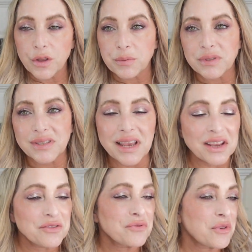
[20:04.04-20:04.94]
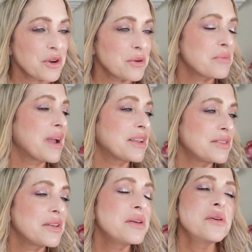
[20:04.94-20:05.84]
lipstick for my
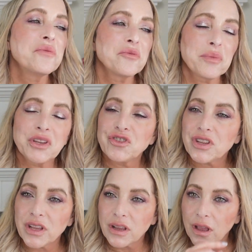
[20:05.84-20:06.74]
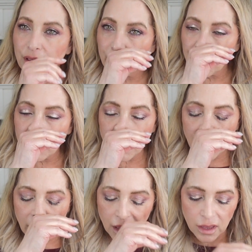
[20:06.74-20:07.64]
for my cheek color
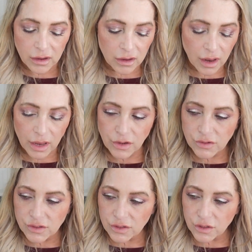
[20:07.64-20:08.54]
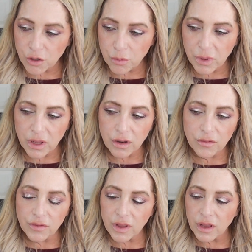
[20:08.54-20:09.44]
and I used a little bit
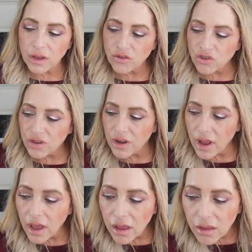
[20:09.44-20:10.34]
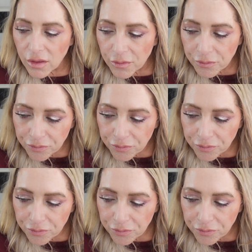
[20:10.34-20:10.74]
of a Chanel